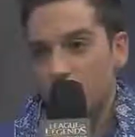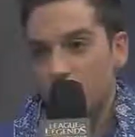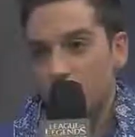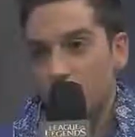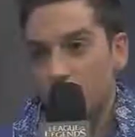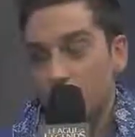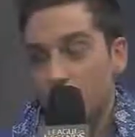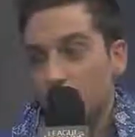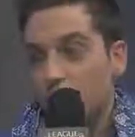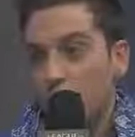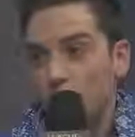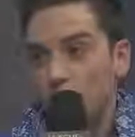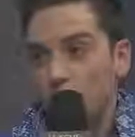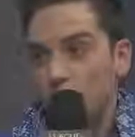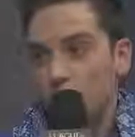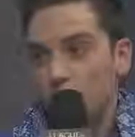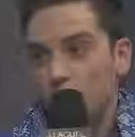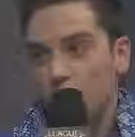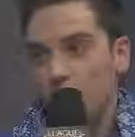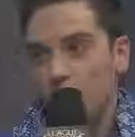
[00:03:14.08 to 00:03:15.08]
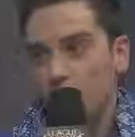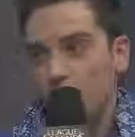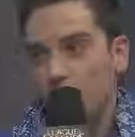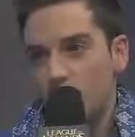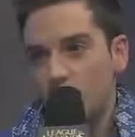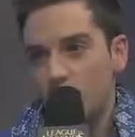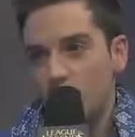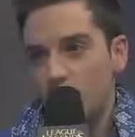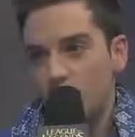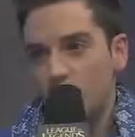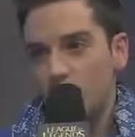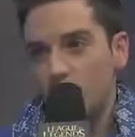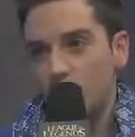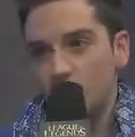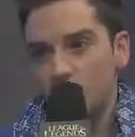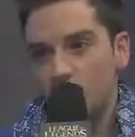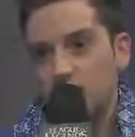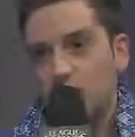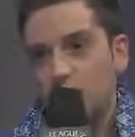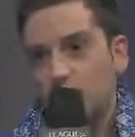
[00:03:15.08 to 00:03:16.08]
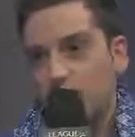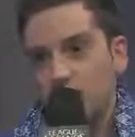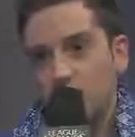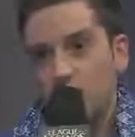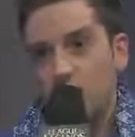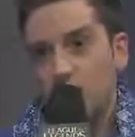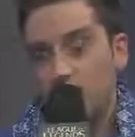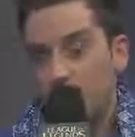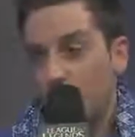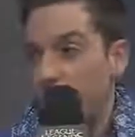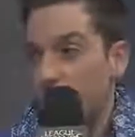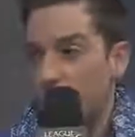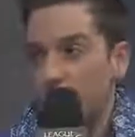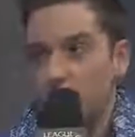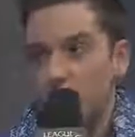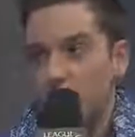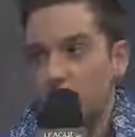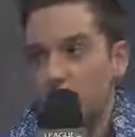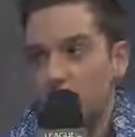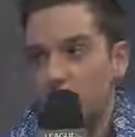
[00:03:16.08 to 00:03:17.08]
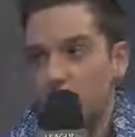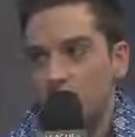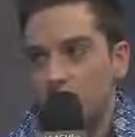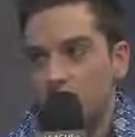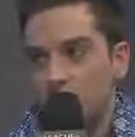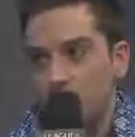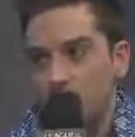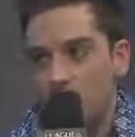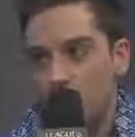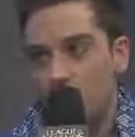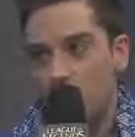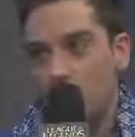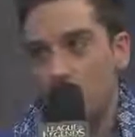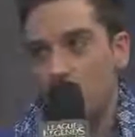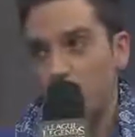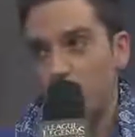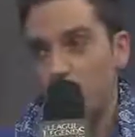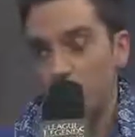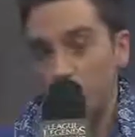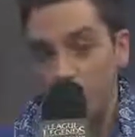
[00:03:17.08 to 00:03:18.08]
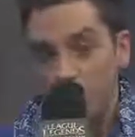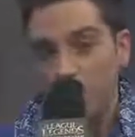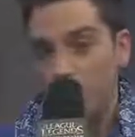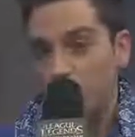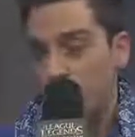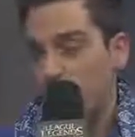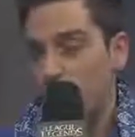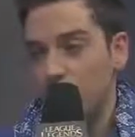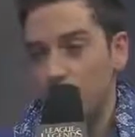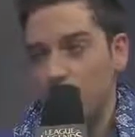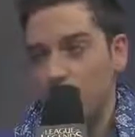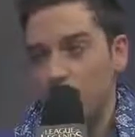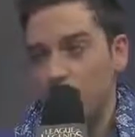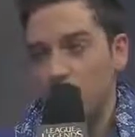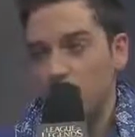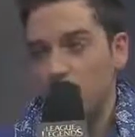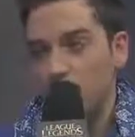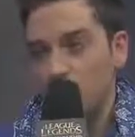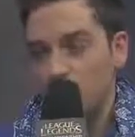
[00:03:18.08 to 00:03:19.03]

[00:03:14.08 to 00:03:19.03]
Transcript: not winning this game would have been really bad for the league, really, really bad.